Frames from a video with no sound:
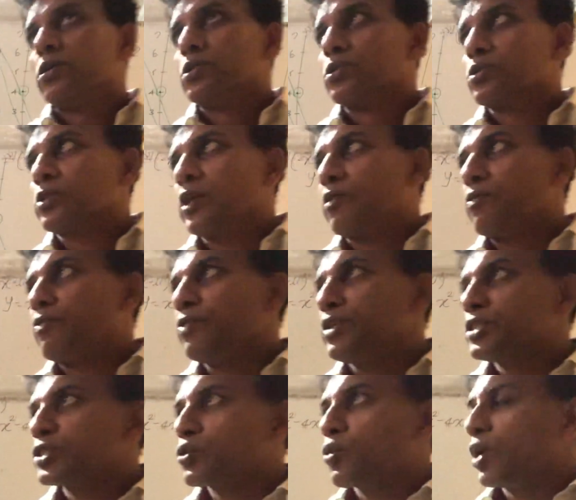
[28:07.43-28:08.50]
So every
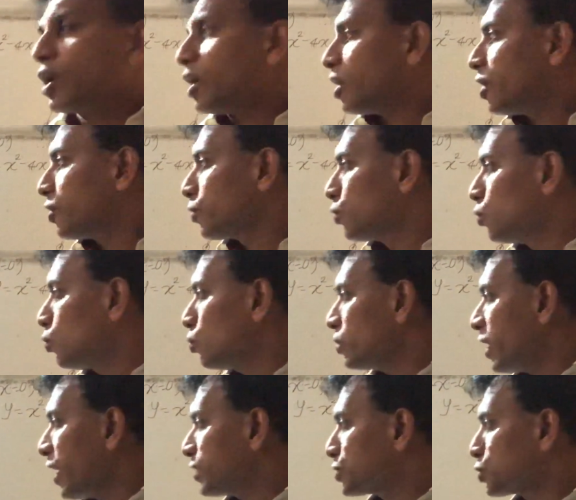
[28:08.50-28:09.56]
square root
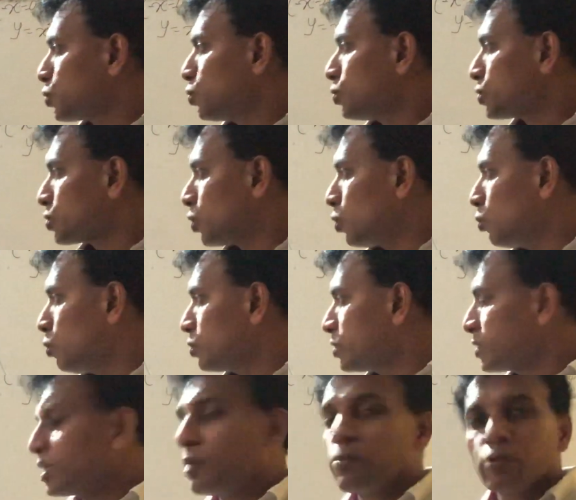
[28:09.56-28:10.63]
has 2
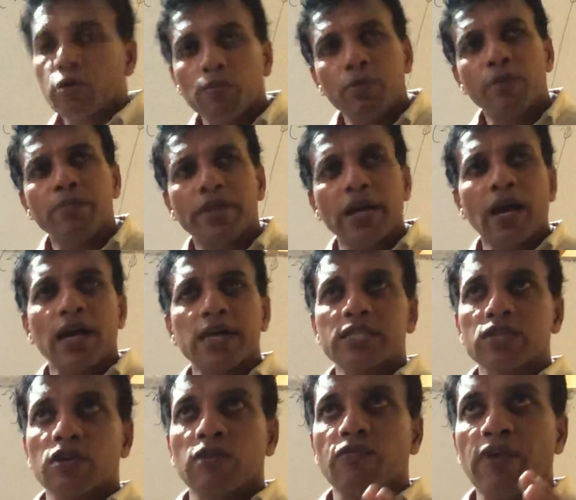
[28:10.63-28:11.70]
solutions. Some problem they ask
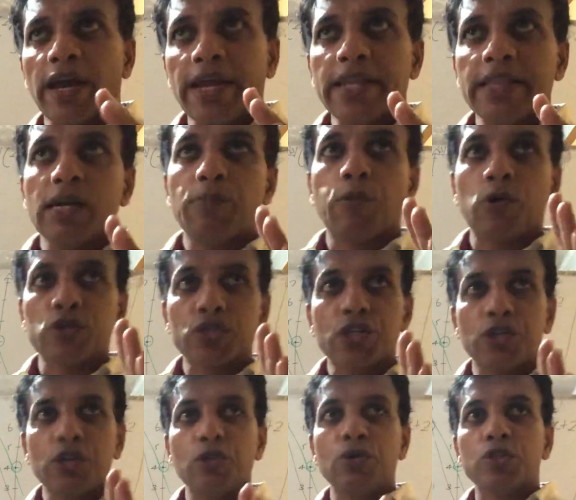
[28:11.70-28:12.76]
find the
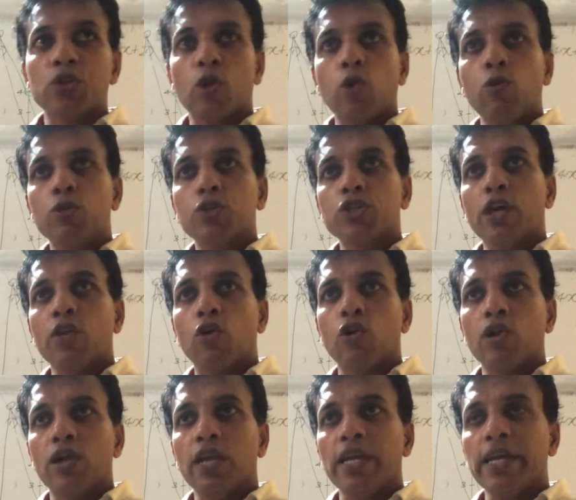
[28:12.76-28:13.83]
positive solution
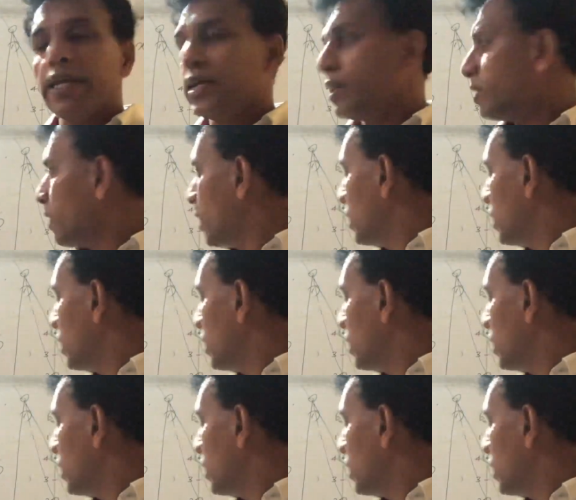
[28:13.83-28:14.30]
only.